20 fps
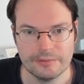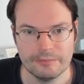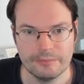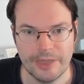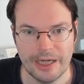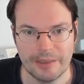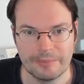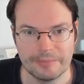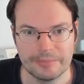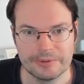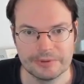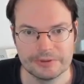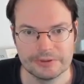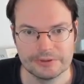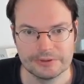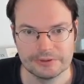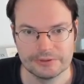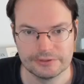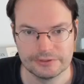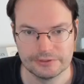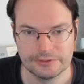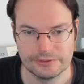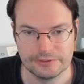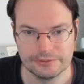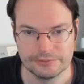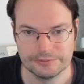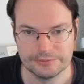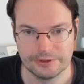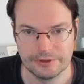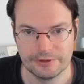map
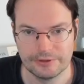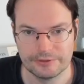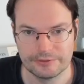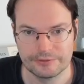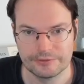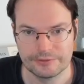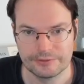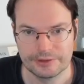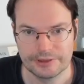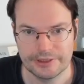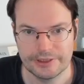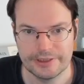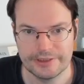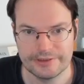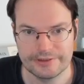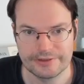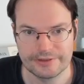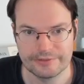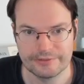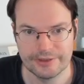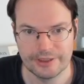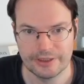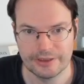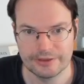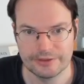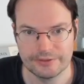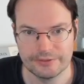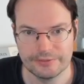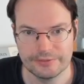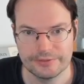of keys and
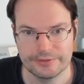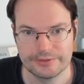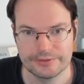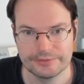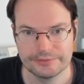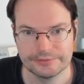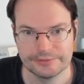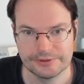values,